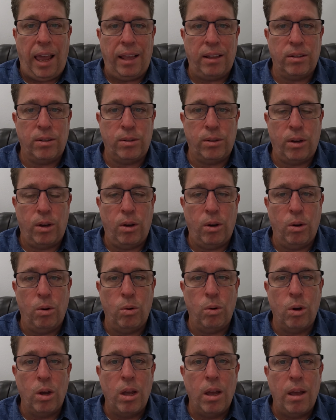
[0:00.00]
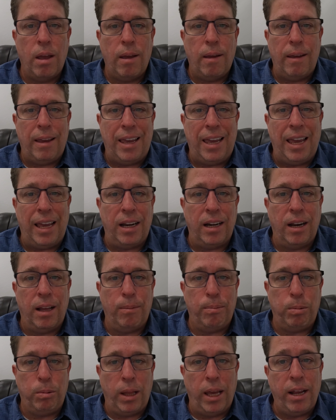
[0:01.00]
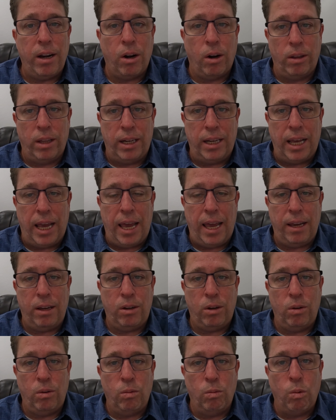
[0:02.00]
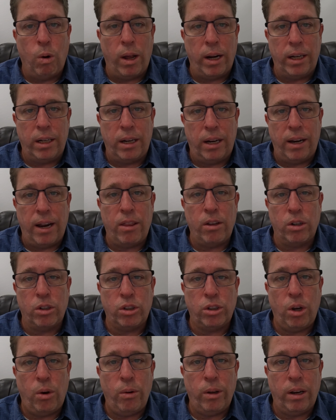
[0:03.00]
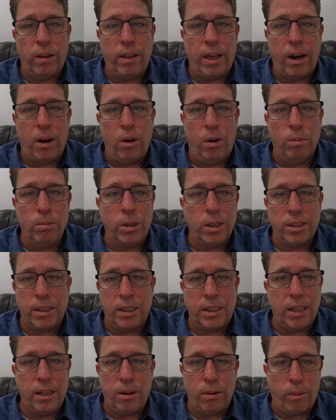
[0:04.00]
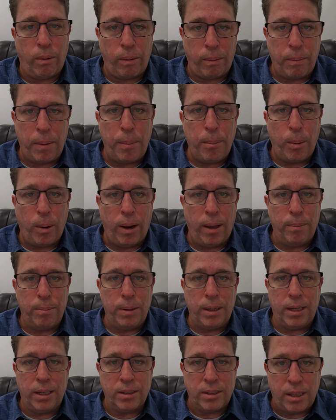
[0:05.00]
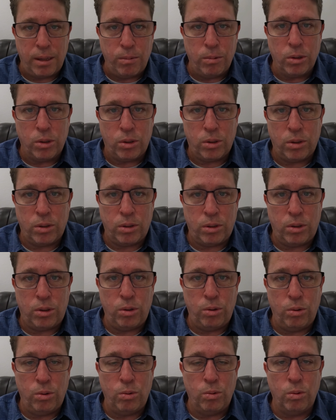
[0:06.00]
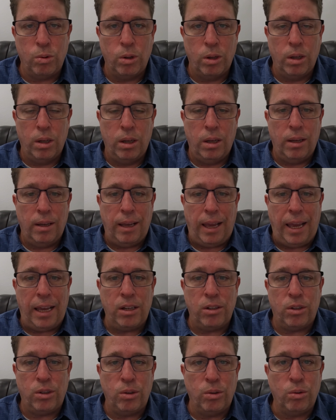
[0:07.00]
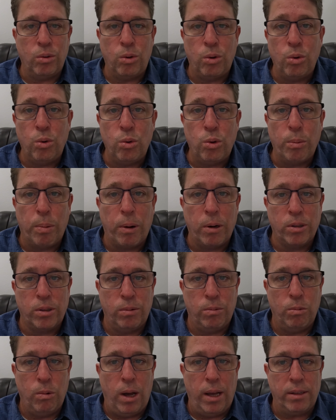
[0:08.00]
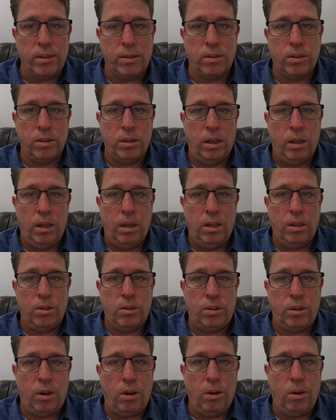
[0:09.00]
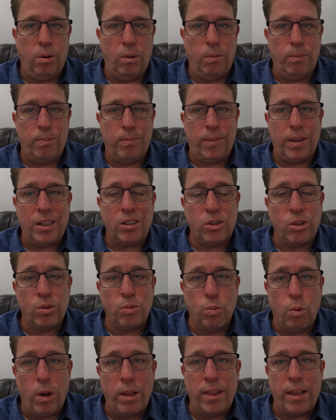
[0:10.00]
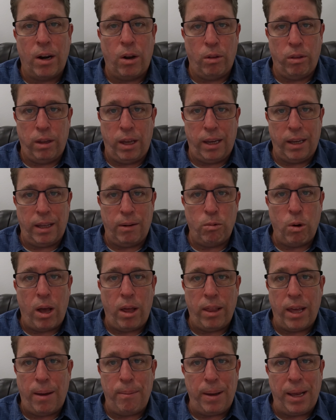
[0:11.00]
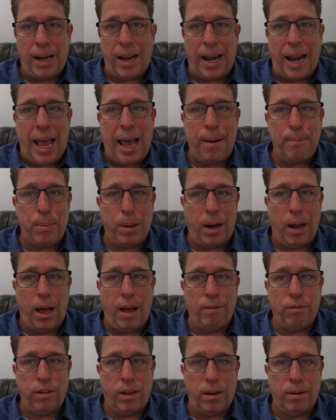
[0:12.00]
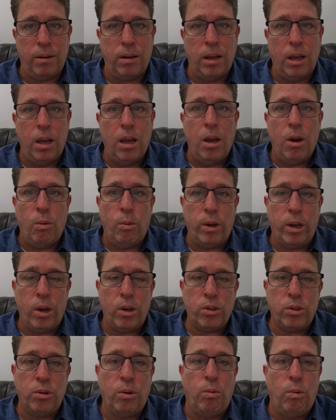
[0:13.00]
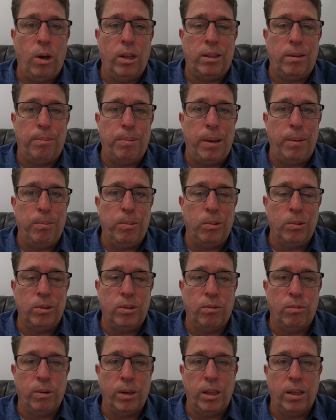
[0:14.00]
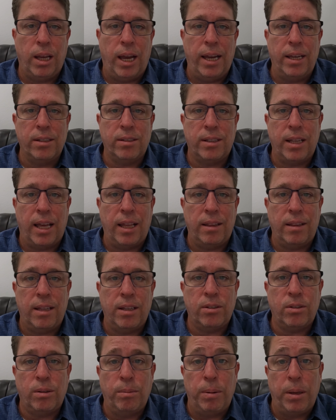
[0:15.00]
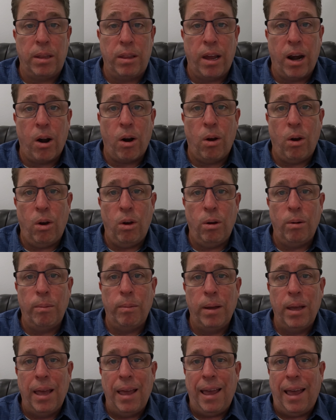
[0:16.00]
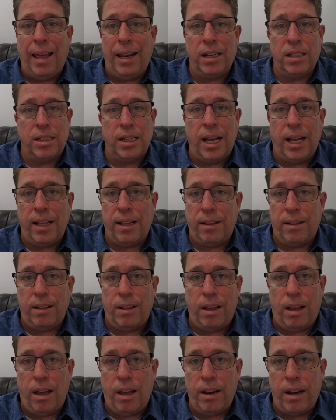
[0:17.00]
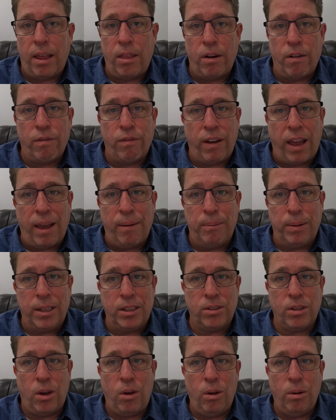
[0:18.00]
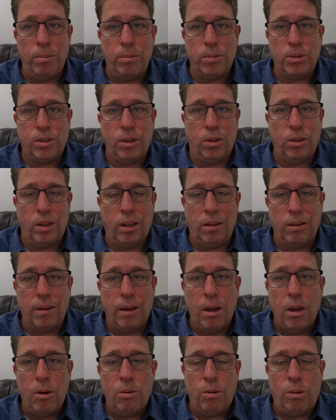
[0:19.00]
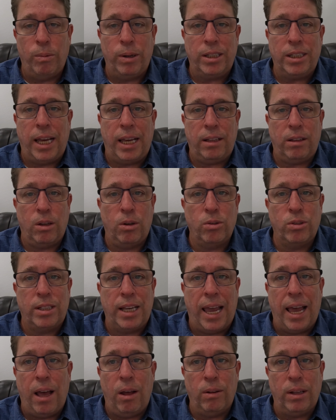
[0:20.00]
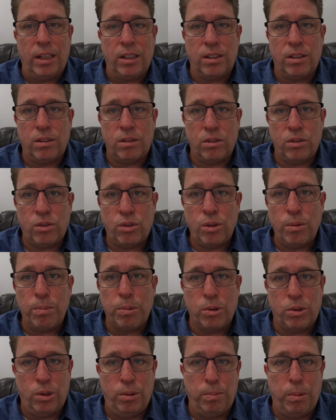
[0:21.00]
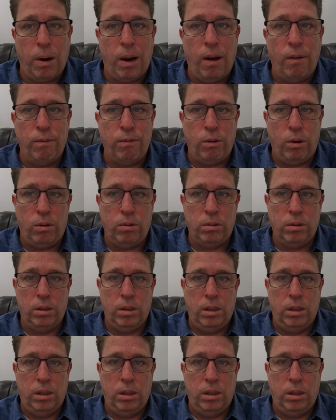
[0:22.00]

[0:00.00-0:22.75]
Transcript: And so he ended up later in the day wanting another showing of that home because he didn't remember it because he was too into who the person was. So it's just one little thing. And while that may not happen often, we also want the people to realize that this could be their home and is not another family's home. So the, when we take those down, that's super, super helpful.